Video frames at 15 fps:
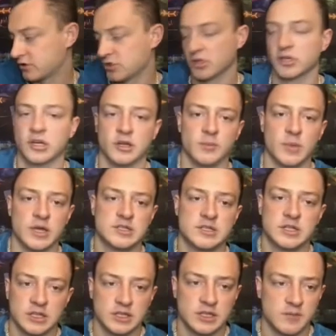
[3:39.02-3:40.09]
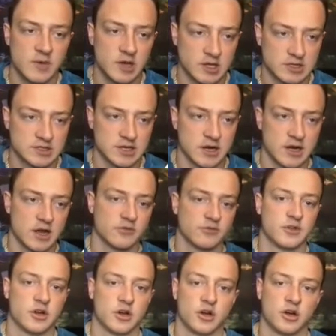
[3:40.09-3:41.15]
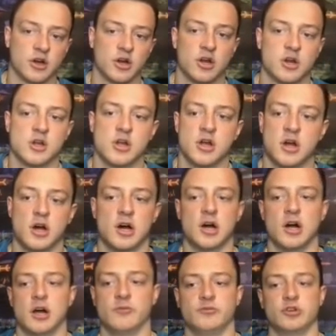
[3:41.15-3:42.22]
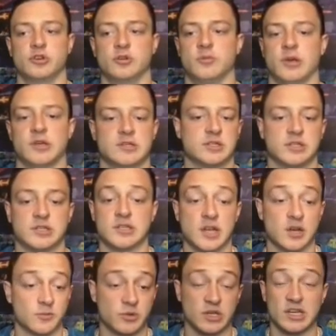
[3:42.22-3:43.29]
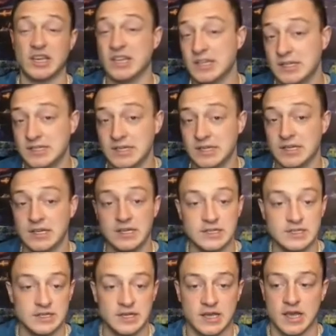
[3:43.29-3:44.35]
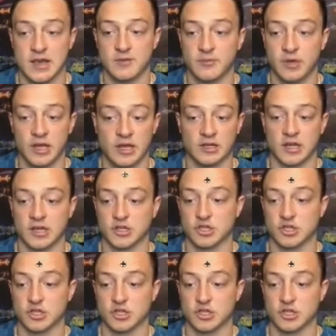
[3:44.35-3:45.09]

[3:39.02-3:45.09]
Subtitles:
Junkie, basically the biggest site out there. You could basically set up an easy campaign, like